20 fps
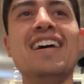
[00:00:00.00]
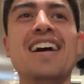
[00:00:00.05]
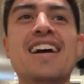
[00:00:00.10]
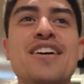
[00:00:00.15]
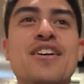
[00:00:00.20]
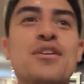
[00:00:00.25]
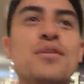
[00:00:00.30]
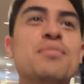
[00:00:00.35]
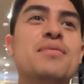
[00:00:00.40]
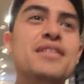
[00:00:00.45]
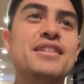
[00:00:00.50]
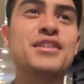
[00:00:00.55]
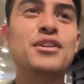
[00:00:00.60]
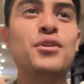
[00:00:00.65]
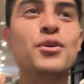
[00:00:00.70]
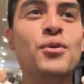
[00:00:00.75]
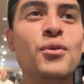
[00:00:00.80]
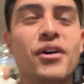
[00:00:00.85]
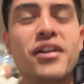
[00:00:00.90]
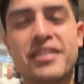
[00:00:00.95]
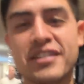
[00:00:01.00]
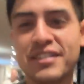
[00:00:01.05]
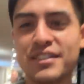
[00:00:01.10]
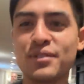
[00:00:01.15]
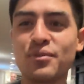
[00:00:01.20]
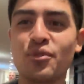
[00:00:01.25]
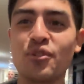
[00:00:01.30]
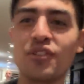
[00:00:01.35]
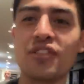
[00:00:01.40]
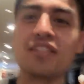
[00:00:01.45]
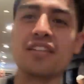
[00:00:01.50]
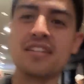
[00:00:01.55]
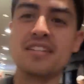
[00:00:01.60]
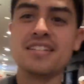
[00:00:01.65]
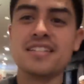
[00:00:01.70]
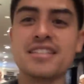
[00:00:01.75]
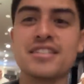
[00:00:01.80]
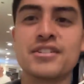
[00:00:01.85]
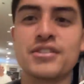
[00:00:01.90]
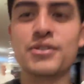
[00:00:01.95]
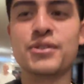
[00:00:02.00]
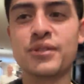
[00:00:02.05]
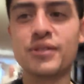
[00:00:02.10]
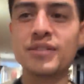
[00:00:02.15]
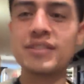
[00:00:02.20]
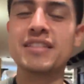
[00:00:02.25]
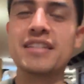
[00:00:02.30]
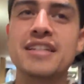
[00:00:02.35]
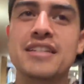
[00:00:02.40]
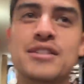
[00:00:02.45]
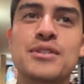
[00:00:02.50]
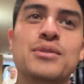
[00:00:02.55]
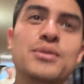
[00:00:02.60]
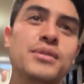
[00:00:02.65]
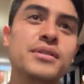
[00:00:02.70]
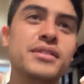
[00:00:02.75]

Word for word: I hope this whole walk is worth it. So stay tuned.